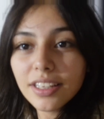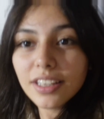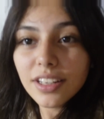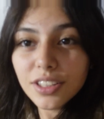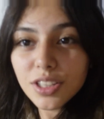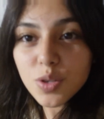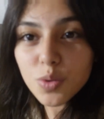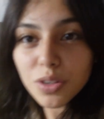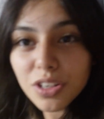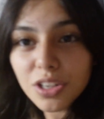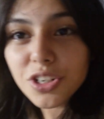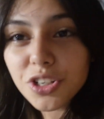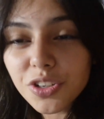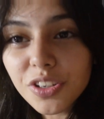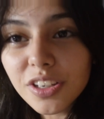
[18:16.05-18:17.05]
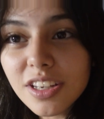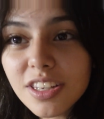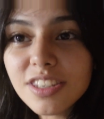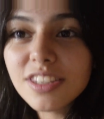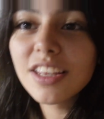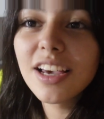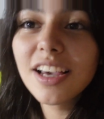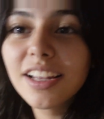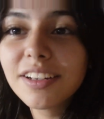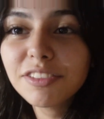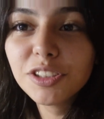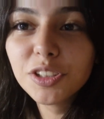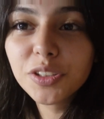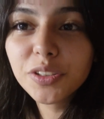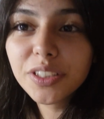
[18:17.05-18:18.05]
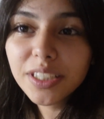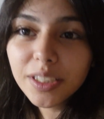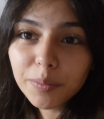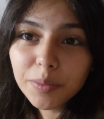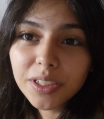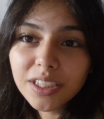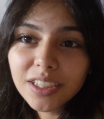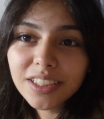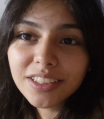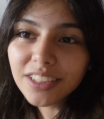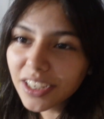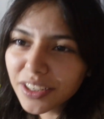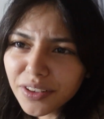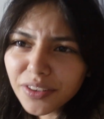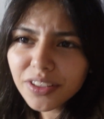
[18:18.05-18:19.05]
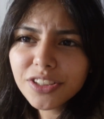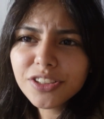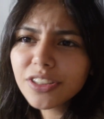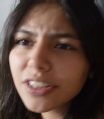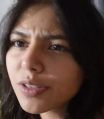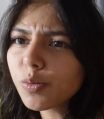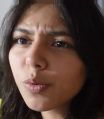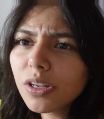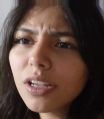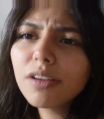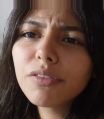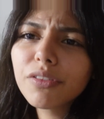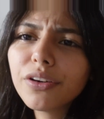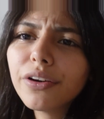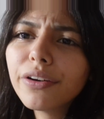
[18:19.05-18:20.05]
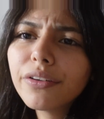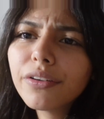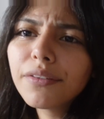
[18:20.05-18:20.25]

I just wanted to show you guys that real quick because I know that you guys would love it.